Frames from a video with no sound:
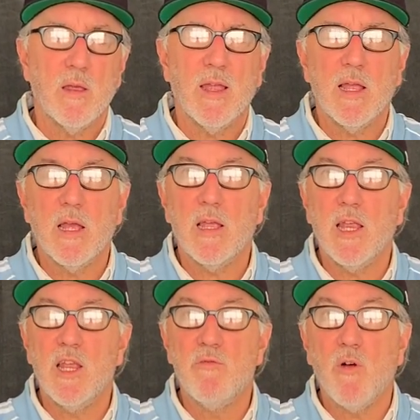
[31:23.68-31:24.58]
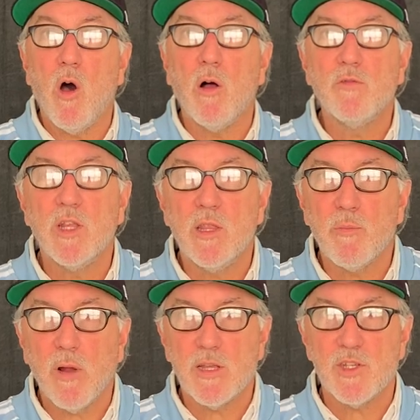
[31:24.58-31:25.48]
involved in the
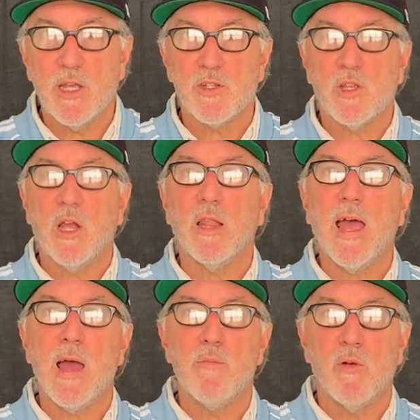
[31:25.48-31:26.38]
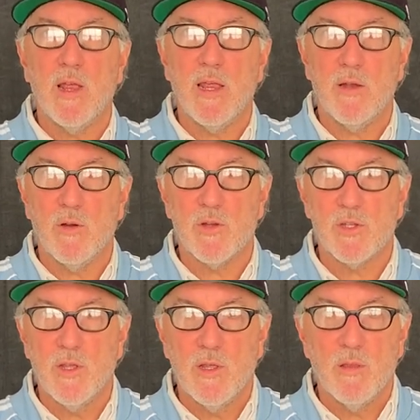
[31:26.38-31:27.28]
process, collaborators,